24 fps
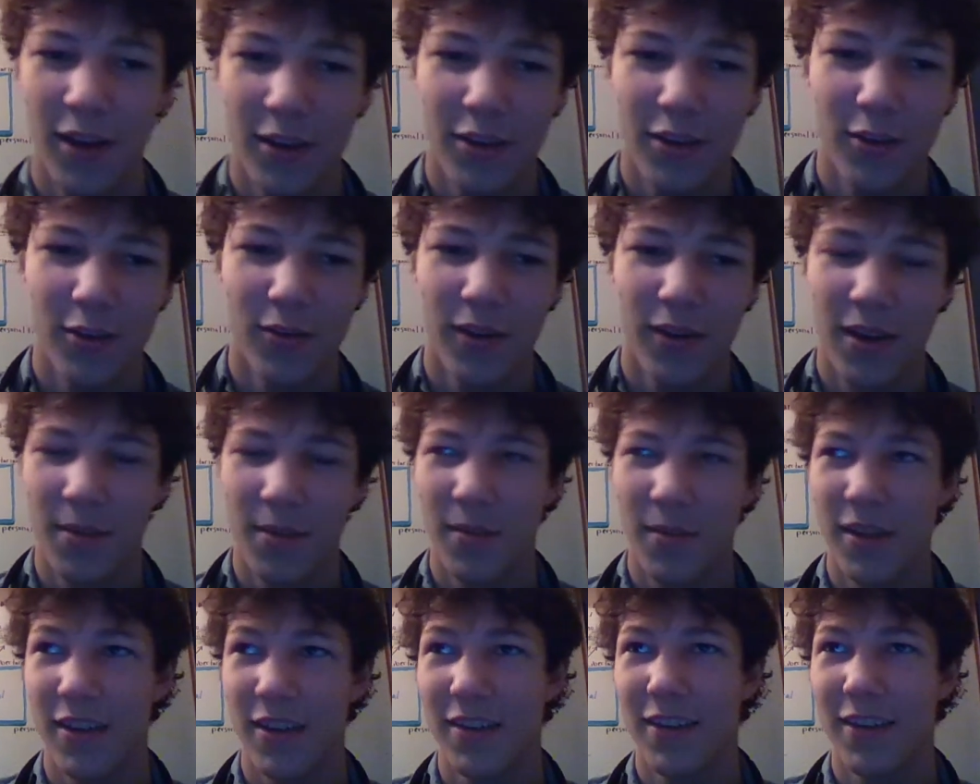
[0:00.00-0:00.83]
You know what I
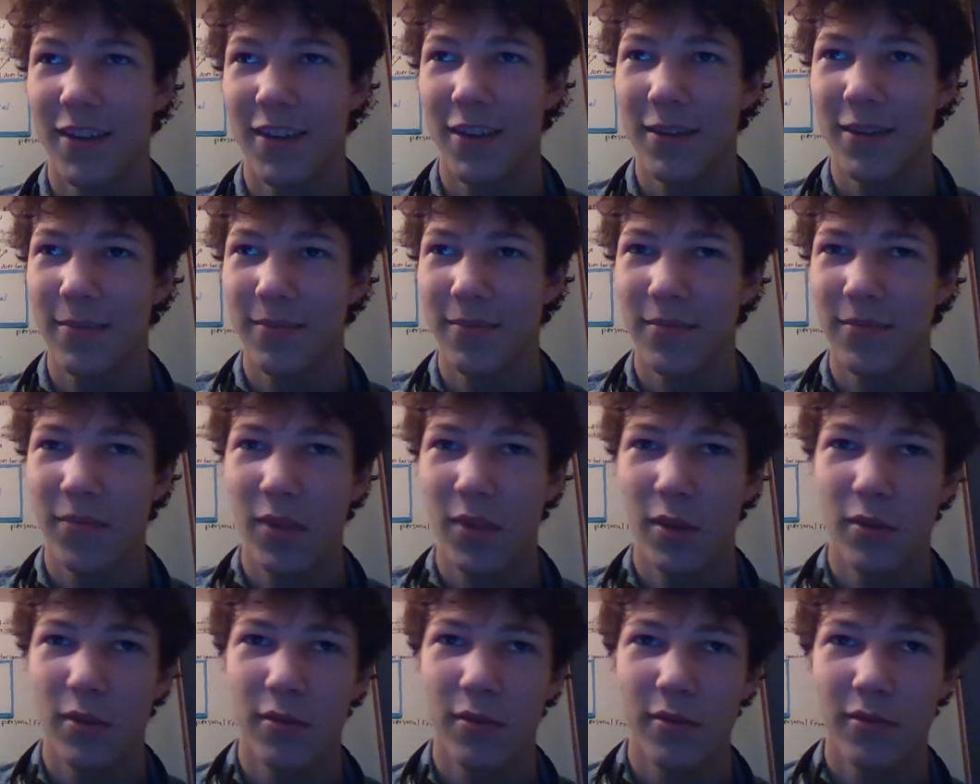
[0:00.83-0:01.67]
mean, like
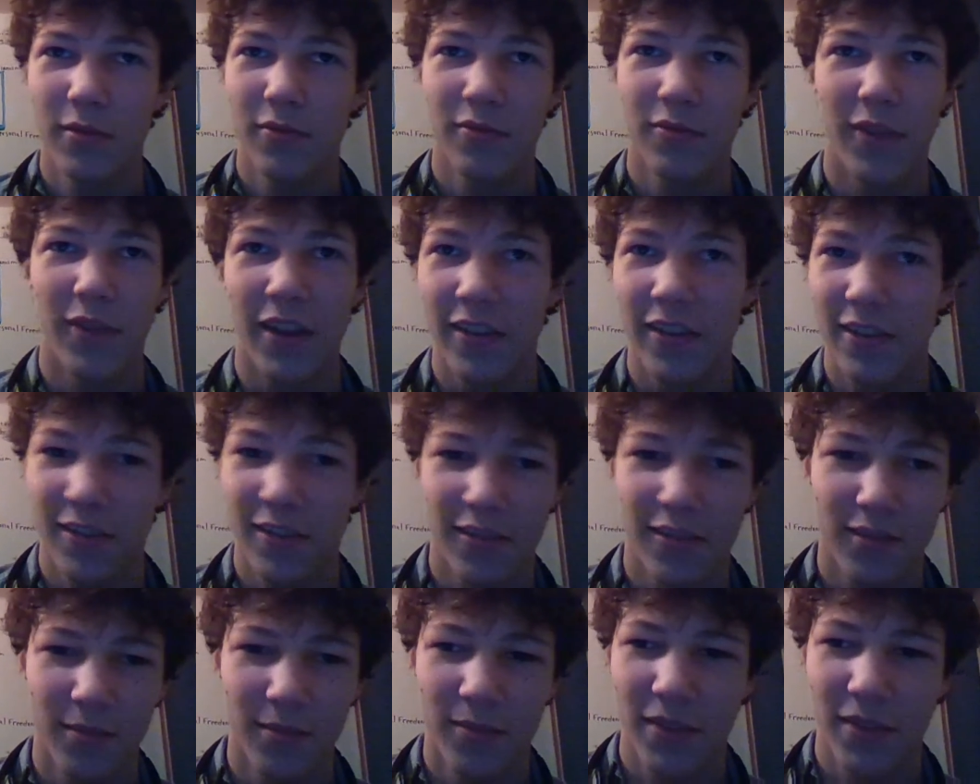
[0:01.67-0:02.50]

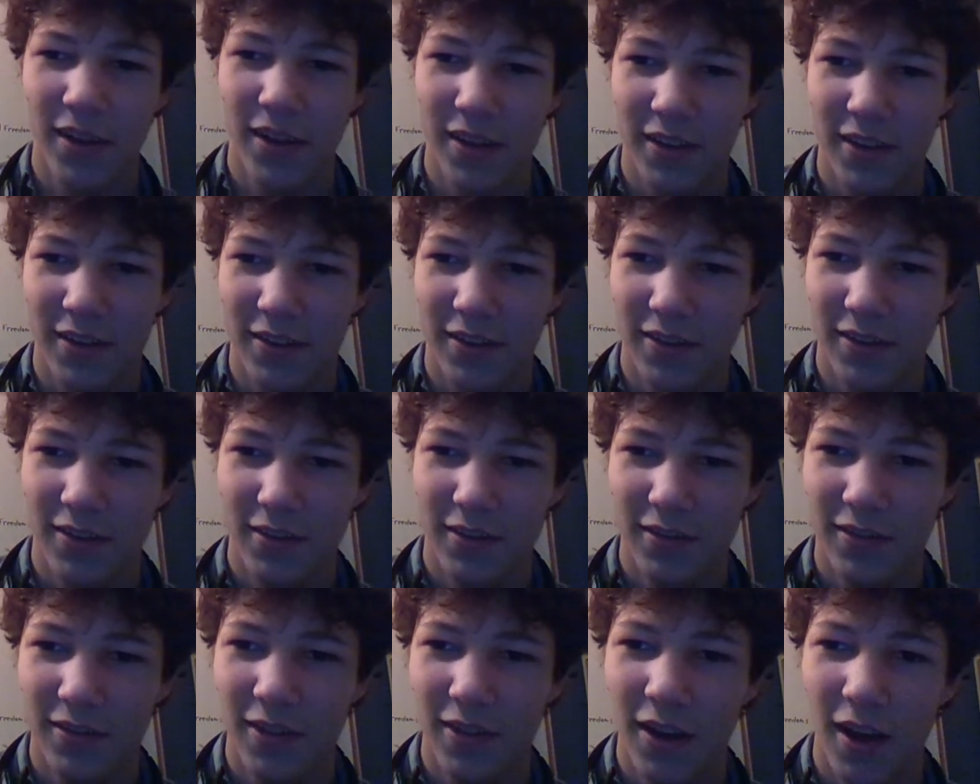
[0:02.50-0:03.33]
racism
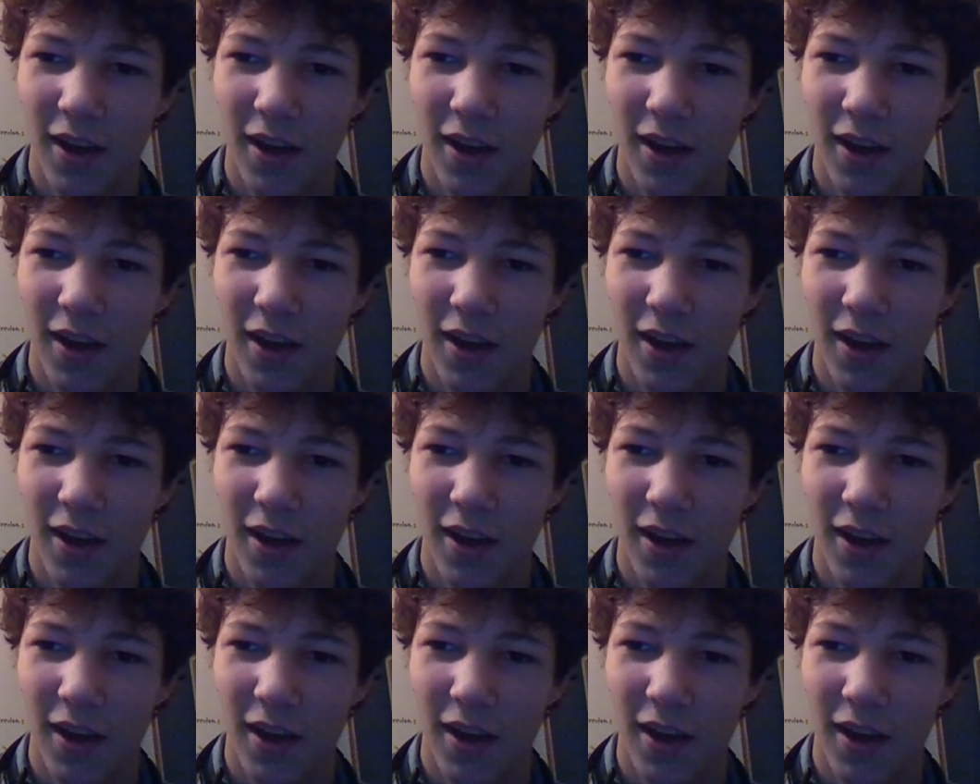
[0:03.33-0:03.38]
and